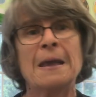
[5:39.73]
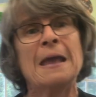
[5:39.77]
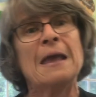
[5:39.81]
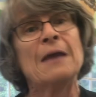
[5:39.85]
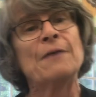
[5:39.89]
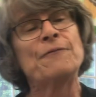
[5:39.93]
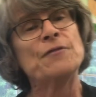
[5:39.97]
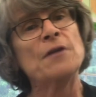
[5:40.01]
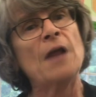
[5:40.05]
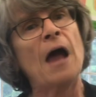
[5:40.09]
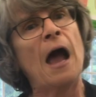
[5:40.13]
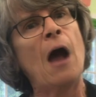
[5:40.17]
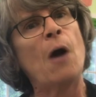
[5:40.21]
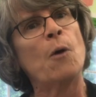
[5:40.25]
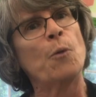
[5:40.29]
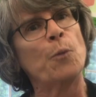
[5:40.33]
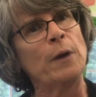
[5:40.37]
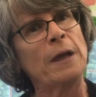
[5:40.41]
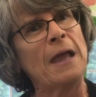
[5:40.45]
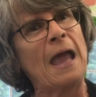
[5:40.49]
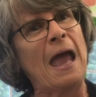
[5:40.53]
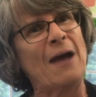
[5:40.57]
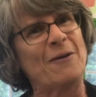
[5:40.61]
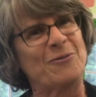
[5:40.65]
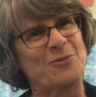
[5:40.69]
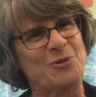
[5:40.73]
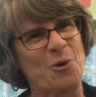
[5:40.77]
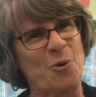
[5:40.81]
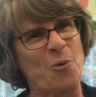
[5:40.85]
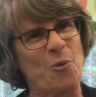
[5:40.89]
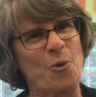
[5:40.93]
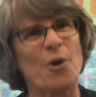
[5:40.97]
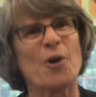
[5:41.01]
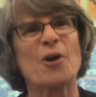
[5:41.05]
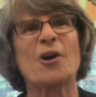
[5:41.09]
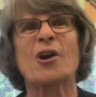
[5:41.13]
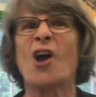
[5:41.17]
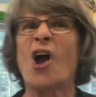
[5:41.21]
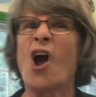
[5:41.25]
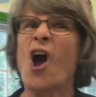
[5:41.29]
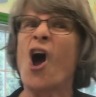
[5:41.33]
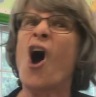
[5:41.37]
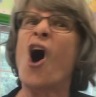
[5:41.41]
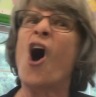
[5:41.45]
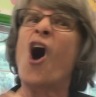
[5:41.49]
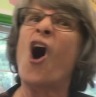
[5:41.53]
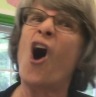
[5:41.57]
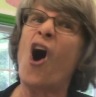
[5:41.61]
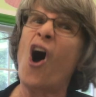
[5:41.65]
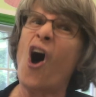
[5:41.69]
If not, we have to work
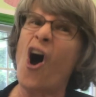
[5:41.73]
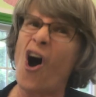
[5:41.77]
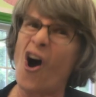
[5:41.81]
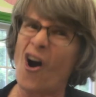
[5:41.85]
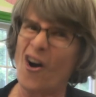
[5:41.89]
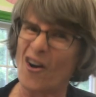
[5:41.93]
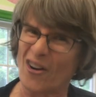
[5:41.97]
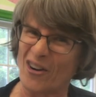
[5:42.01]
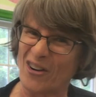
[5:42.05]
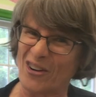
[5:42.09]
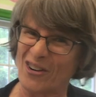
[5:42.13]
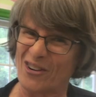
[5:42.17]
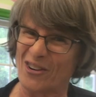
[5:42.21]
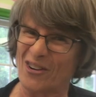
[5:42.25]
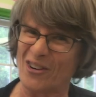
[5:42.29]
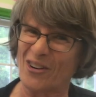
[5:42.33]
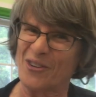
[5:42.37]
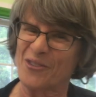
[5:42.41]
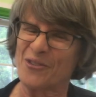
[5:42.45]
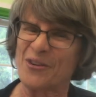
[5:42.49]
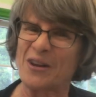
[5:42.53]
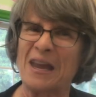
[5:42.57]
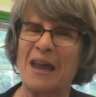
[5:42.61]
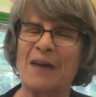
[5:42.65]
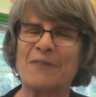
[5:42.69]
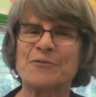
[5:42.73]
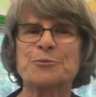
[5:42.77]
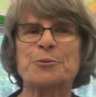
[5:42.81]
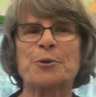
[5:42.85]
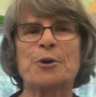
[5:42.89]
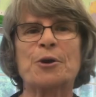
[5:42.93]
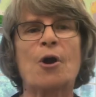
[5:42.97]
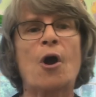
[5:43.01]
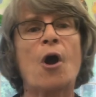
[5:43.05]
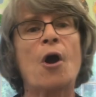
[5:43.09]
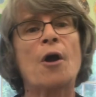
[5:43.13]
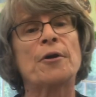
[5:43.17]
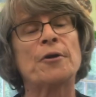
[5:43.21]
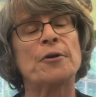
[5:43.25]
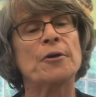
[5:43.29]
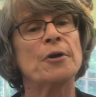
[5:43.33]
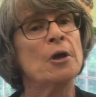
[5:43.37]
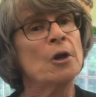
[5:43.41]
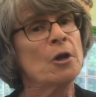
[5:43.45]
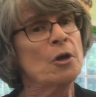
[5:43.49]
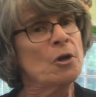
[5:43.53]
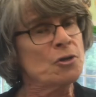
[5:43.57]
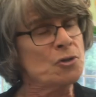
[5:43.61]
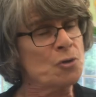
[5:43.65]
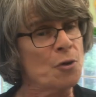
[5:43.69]
harder. We have to work harder.
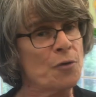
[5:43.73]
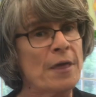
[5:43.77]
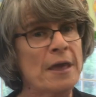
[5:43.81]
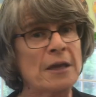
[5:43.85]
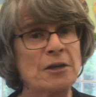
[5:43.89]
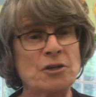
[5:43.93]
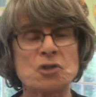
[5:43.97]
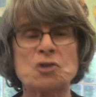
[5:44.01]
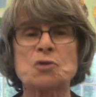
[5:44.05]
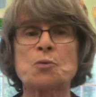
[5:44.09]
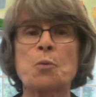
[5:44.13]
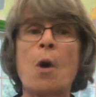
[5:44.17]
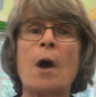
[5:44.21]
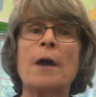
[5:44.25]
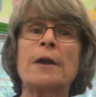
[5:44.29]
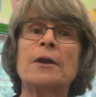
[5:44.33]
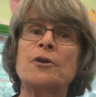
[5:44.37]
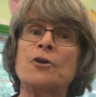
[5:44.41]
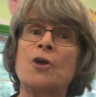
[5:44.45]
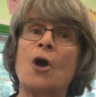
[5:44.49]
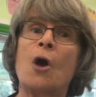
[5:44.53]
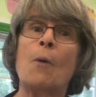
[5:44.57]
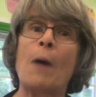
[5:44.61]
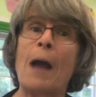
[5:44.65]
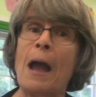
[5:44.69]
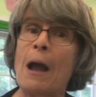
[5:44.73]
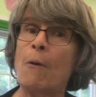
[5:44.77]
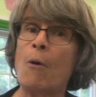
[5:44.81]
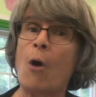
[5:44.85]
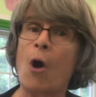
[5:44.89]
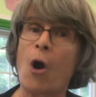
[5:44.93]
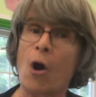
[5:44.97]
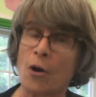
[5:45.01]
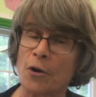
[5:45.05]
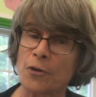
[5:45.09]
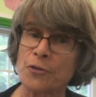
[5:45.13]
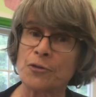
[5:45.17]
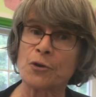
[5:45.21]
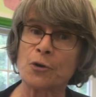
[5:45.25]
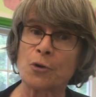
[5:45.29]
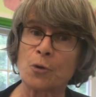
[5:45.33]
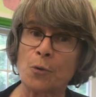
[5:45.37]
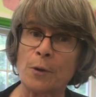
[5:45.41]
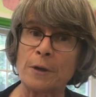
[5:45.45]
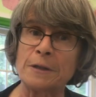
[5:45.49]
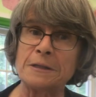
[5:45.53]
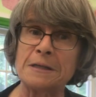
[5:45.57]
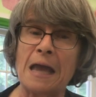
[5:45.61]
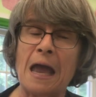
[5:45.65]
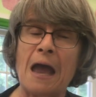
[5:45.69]
So they just want to know how hard they're
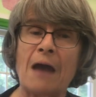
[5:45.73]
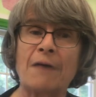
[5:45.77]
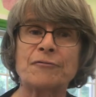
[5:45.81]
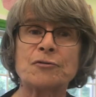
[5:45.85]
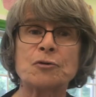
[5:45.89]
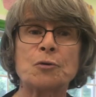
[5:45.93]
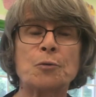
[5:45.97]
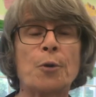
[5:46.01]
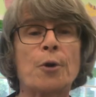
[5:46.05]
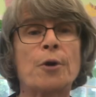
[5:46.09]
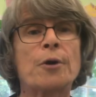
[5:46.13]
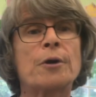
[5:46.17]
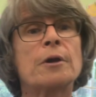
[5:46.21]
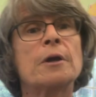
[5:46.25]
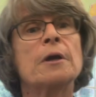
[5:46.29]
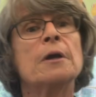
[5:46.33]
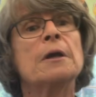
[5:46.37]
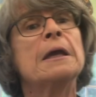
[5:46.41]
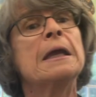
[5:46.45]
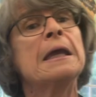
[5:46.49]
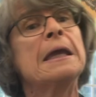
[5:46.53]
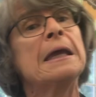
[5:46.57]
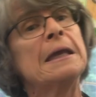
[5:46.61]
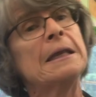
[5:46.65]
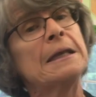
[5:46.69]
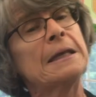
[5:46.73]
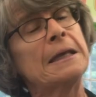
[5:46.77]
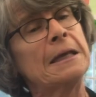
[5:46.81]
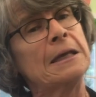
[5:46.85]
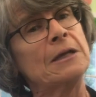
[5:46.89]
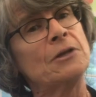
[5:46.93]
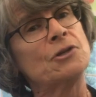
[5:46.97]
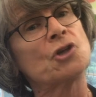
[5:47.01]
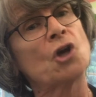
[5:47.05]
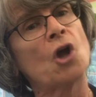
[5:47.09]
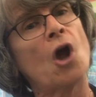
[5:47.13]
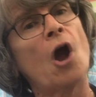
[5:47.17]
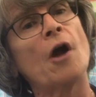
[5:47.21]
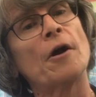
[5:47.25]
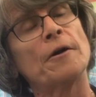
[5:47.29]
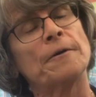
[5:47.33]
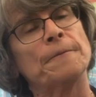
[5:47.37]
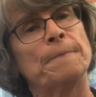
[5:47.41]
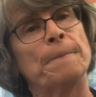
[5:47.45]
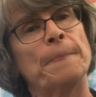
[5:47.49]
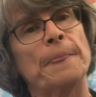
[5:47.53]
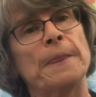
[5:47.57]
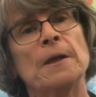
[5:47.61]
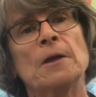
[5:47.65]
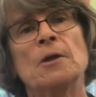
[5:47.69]
going to have to work in
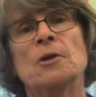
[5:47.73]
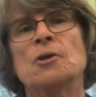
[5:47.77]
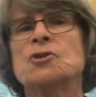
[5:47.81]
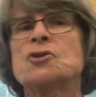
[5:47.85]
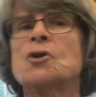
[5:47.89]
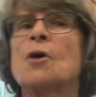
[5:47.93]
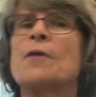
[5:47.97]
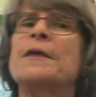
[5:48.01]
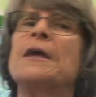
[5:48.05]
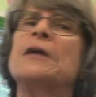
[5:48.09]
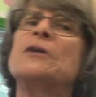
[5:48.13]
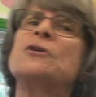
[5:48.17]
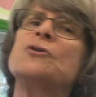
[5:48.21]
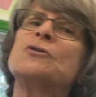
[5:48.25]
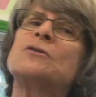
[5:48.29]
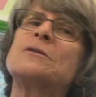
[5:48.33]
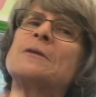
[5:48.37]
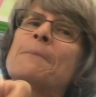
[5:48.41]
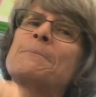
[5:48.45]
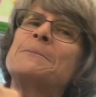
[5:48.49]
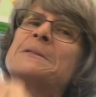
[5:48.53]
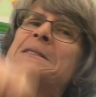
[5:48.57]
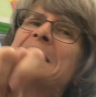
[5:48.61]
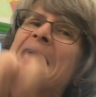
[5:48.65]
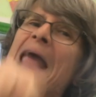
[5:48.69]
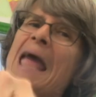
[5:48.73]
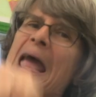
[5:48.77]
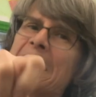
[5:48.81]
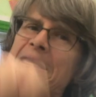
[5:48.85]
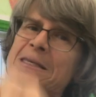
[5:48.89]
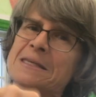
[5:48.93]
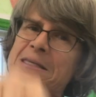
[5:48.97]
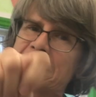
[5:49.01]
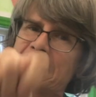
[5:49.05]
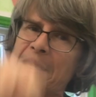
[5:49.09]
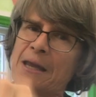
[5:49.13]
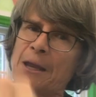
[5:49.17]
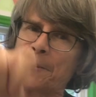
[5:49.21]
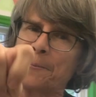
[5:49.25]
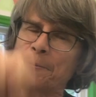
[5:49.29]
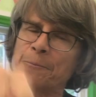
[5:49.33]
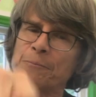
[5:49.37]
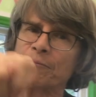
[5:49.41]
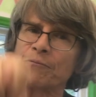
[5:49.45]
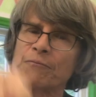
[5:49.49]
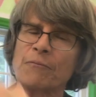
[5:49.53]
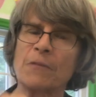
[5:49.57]
kindergarten. So they do some testing.